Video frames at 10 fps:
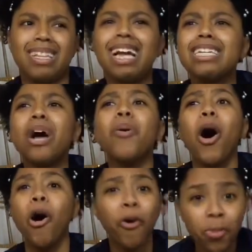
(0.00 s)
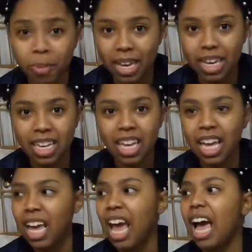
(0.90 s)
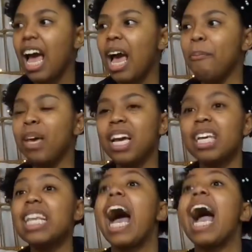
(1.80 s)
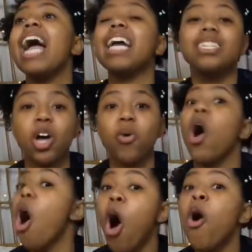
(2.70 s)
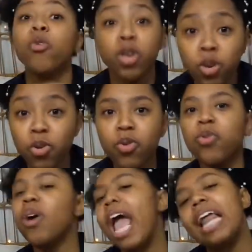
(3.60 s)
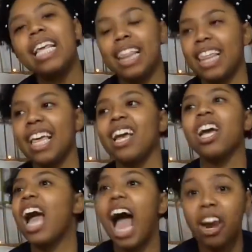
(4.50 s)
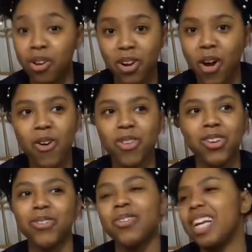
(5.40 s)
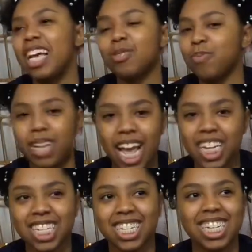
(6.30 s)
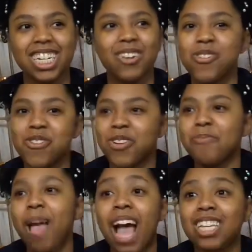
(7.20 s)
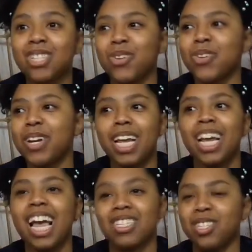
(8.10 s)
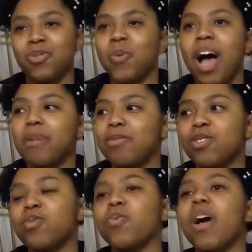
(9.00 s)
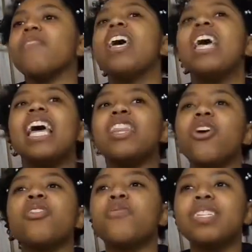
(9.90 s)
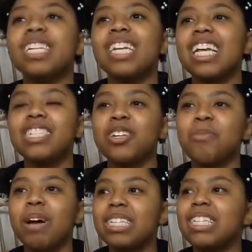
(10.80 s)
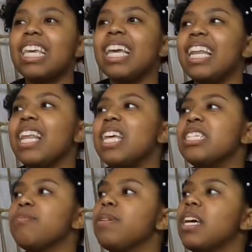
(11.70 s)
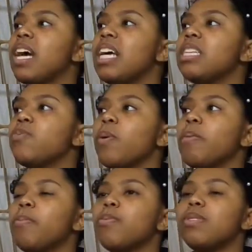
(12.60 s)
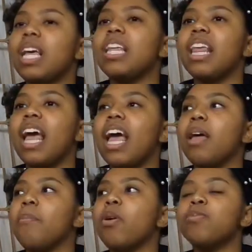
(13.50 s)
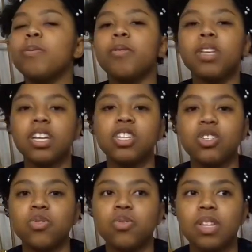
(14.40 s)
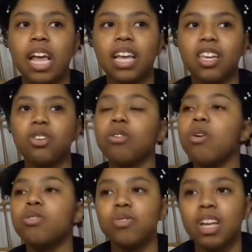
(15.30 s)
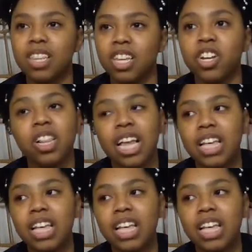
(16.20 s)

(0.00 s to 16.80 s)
well, I don't owe me, because I don't owe you anything. I don't owe you an explanation or a backstory as to why I'm just white. And the only reason it gets under my skin is because when people say that, most people look at you like you don't do nothing, you're